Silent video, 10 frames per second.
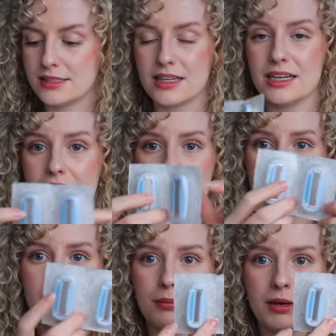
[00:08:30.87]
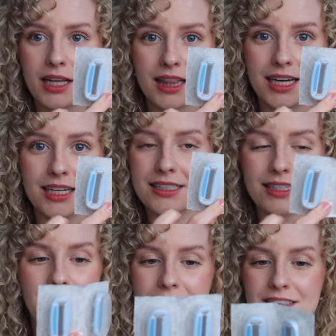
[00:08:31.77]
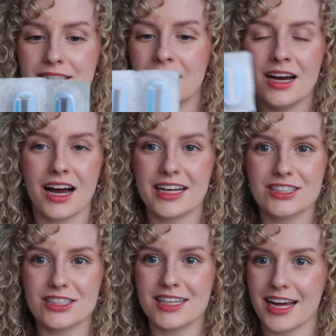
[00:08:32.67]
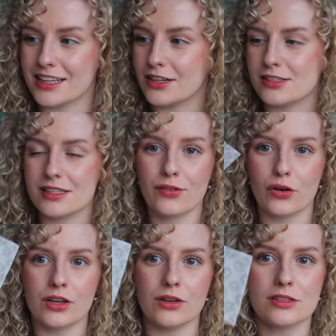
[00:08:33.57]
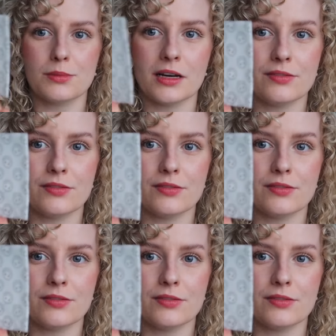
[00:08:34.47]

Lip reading: They literally come like this and I can just take those. They've got cute smiley